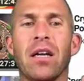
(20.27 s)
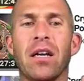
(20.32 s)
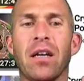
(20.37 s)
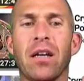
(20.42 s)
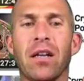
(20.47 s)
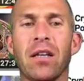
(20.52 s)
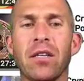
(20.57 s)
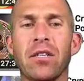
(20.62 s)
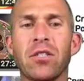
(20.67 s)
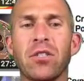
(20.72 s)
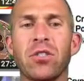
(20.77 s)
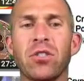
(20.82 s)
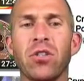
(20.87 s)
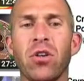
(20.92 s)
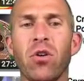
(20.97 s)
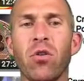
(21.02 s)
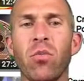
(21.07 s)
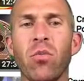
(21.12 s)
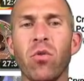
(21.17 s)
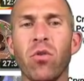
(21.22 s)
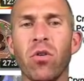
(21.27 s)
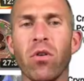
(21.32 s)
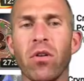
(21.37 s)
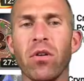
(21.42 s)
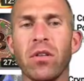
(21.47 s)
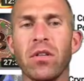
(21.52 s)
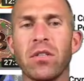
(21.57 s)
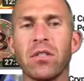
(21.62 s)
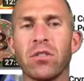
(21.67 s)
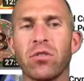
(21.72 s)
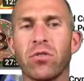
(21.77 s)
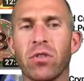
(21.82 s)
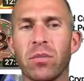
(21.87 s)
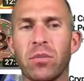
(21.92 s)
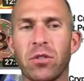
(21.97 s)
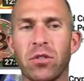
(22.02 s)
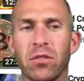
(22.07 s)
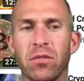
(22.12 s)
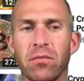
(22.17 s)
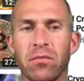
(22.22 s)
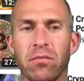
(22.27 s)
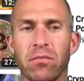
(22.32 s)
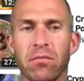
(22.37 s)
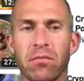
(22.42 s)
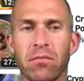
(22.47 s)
click hey show more on the description. You